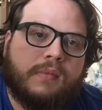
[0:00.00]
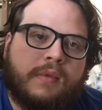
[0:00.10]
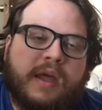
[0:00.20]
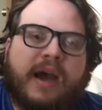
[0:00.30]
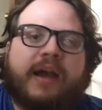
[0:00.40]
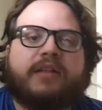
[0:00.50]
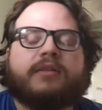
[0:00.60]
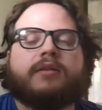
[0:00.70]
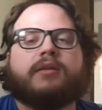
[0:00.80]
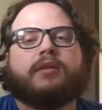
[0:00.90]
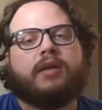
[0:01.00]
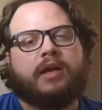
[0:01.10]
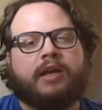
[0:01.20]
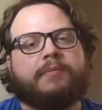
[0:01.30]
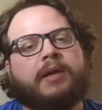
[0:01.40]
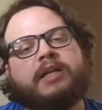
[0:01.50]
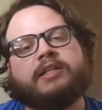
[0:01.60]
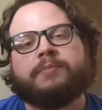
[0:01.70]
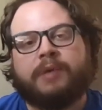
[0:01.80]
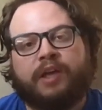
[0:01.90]
that
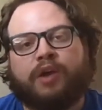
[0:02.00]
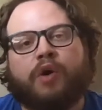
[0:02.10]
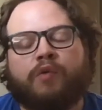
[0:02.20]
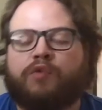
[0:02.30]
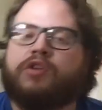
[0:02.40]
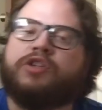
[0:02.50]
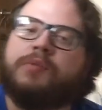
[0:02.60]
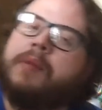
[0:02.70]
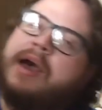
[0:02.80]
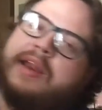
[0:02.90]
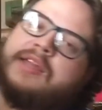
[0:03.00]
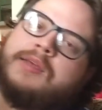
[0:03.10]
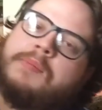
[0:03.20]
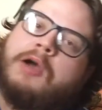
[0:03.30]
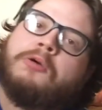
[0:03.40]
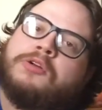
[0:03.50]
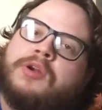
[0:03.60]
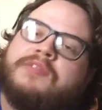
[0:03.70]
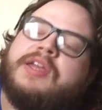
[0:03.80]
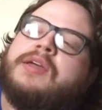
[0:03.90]
anybody's being over dramatic about
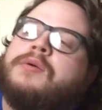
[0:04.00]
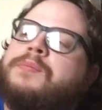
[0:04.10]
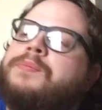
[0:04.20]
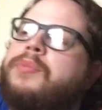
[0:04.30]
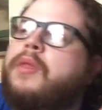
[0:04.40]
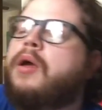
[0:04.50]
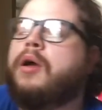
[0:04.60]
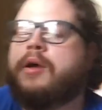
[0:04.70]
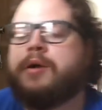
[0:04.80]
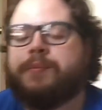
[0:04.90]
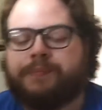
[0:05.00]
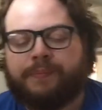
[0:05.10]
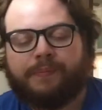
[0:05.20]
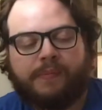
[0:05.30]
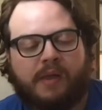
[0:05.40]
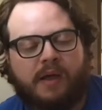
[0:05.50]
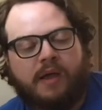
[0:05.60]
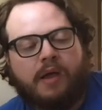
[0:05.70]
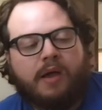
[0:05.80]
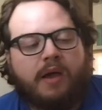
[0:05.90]
grieving.
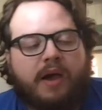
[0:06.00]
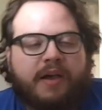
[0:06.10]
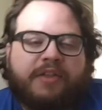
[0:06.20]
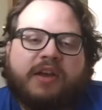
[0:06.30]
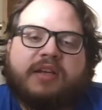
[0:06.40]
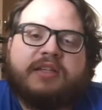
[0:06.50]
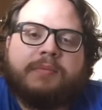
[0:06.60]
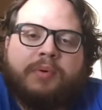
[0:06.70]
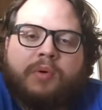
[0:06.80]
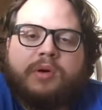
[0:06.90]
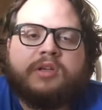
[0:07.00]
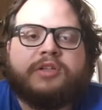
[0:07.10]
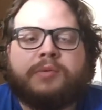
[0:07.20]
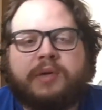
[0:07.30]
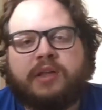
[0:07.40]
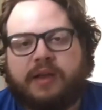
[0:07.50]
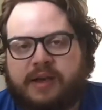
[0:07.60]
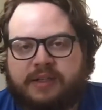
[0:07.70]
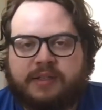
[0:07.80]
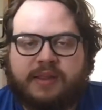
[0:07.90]
I think it's important to
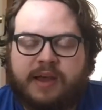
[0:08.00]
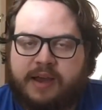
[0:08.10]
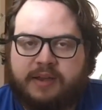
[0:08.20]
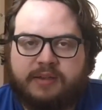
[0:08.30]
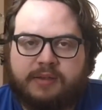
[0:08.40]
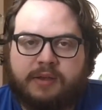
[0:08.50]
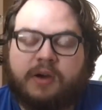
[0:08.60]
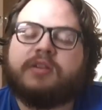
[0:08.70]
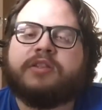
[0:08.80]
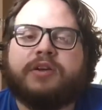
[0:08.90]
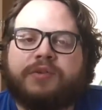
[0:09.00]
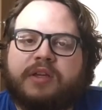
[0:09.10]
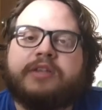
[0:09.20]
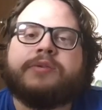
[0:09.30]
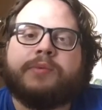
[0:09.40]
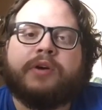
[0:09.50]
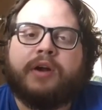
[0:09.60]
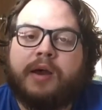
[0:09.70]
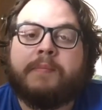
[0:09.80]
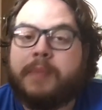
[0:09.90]
realize that also these were
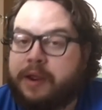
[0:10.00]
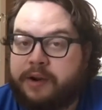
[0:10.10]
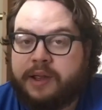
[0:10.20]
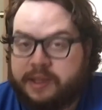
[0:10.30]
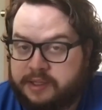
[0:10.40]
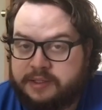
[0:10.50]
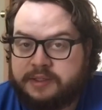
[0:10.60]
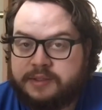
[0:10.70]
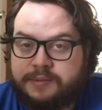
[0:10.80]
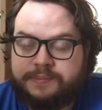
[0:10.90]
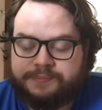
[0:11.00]
Americans.